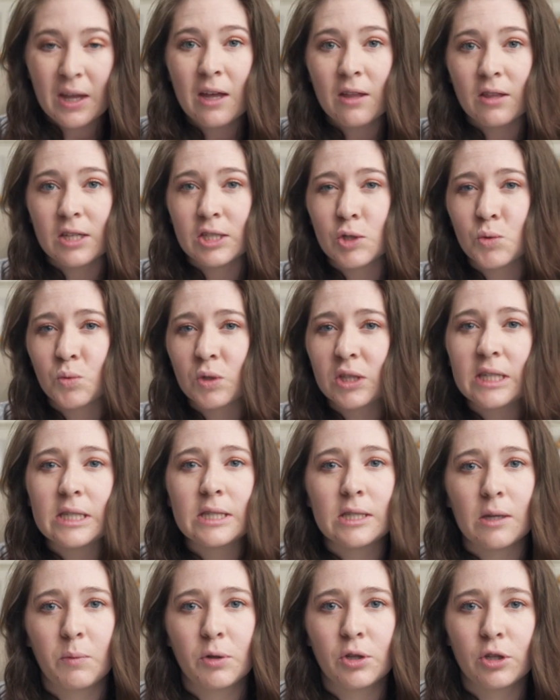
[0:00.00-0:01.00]
This is really
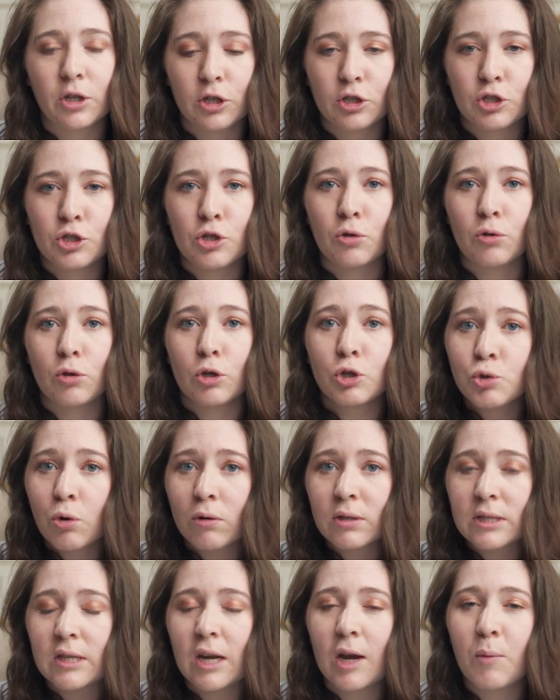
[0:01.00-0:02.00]
similar to the
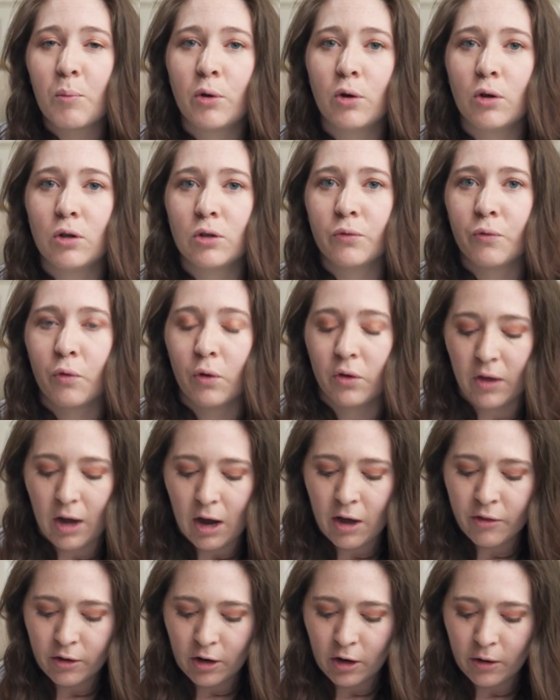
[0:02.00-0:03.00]
shorts that I pulled for the
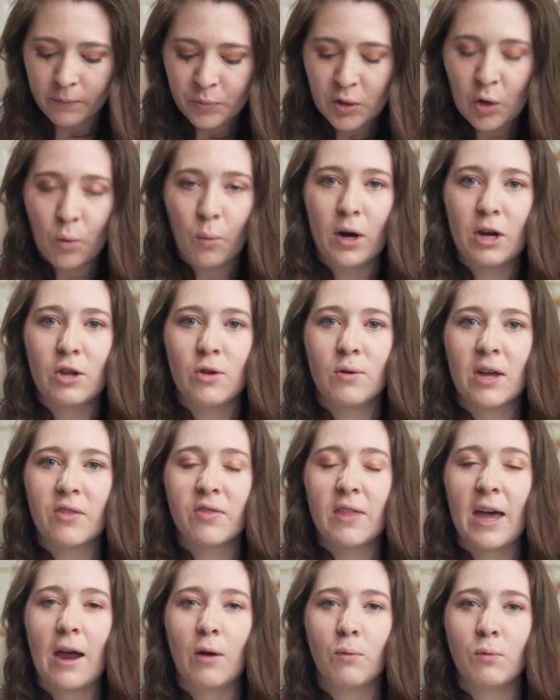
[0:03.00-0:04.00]
other, where you get
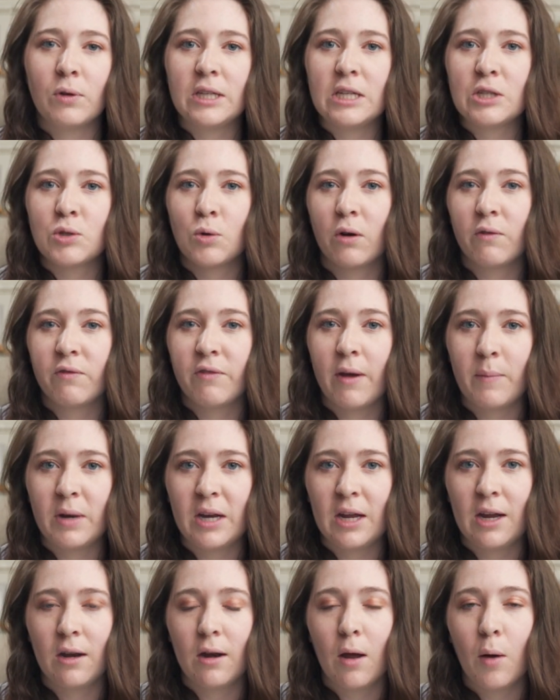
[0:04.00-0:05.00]
that really sort of
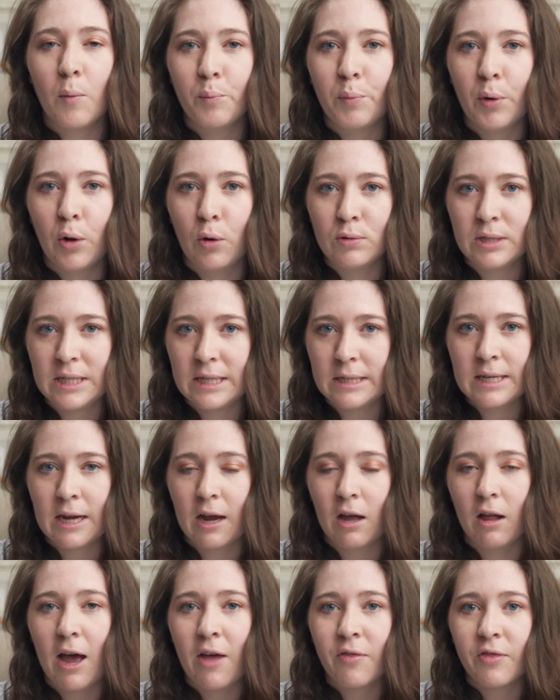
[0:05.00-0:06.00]
feminine bow
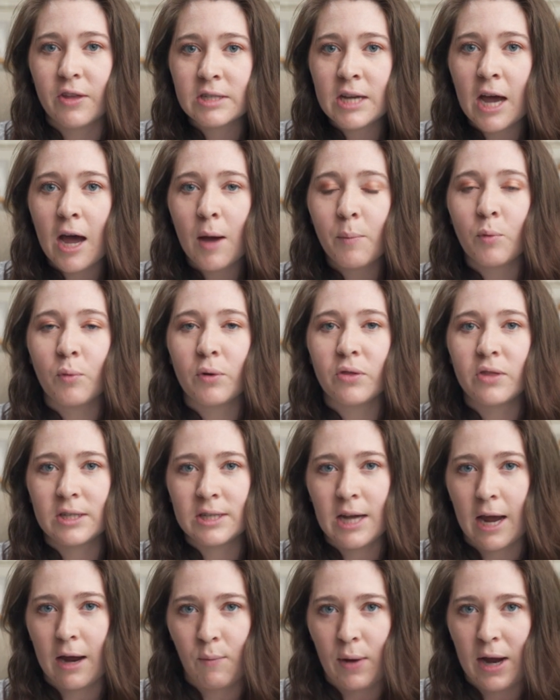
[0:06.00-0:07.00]
detail at the top with the
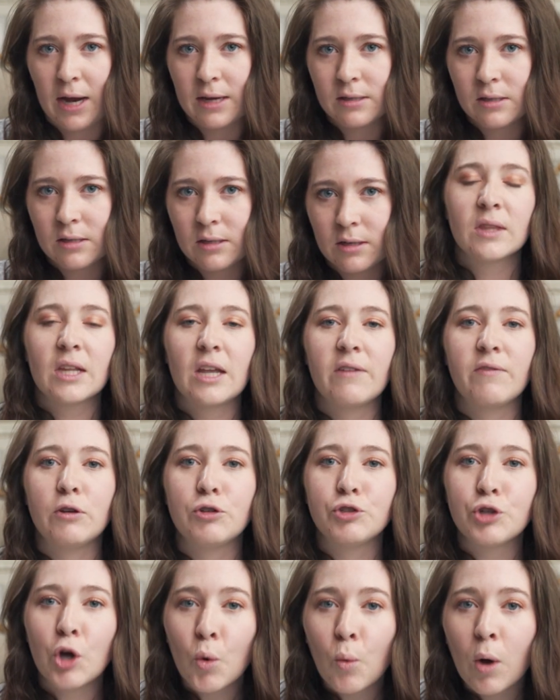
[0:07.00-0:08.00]
tie waist. If you
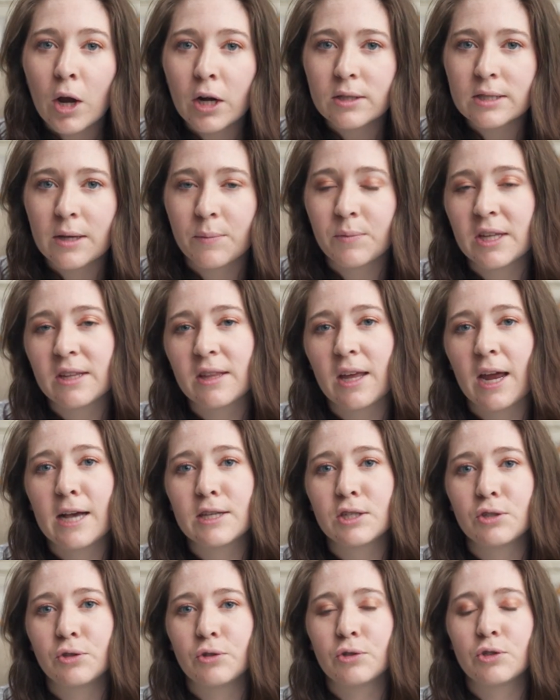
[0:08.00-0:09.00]
don't want something that
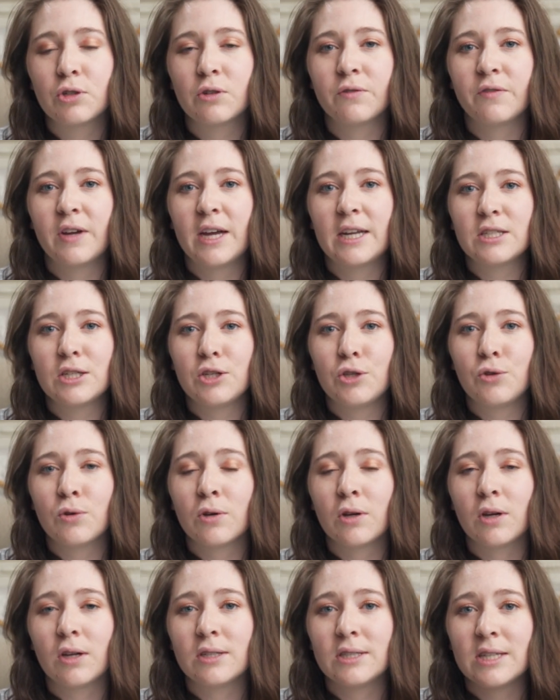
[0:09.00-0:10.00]
has a looser fit, you
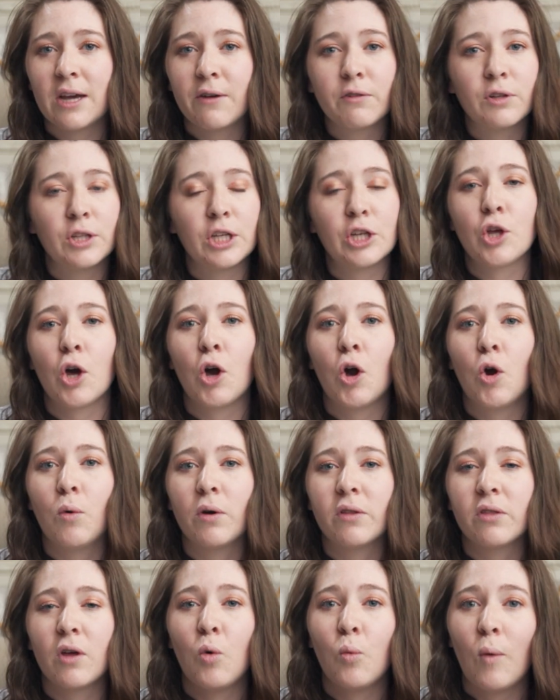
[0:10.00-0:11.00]
could definitely go
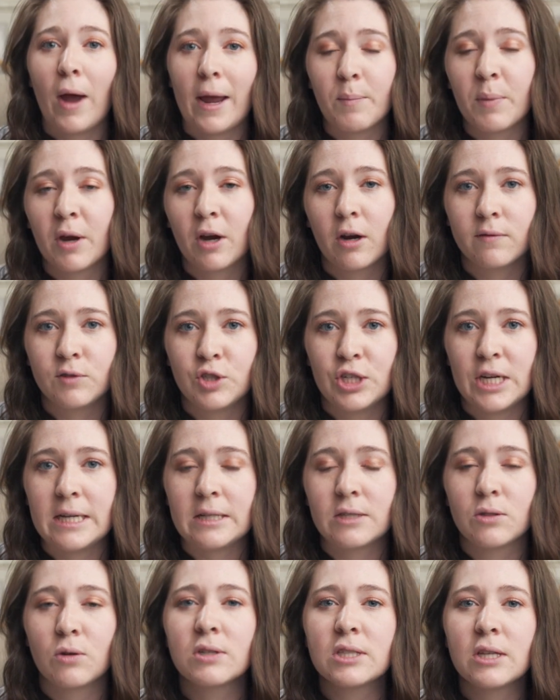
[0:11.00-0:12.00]
with a white pair of
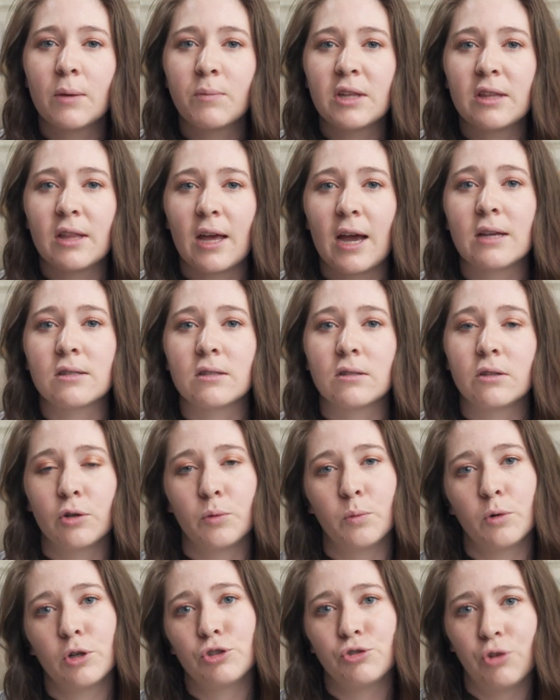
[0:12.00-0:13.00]
jeans or something that has a little
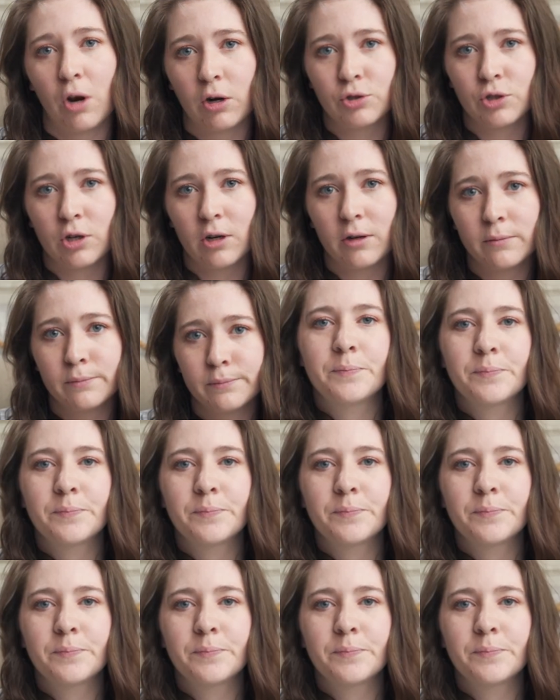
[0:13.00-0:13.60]
more structure.